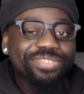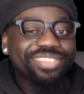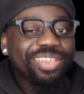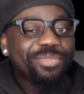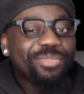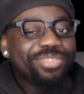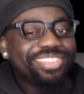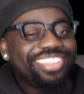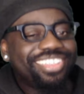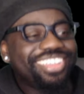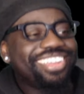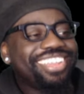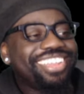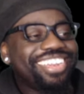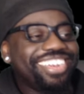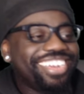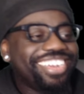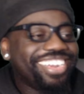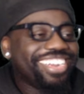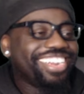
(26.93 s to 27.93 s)
Coming to
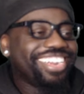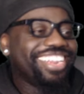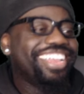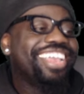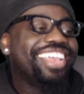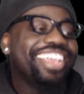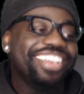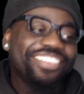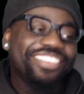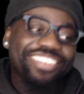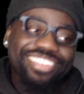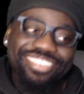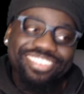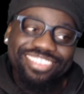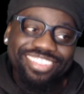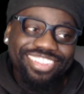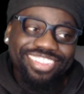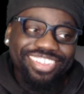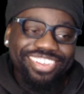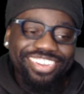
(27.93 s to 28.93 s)
Dinner," which is
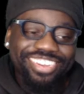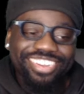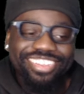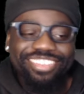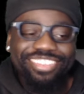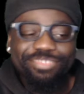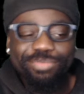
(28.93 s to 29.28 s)
hilarious.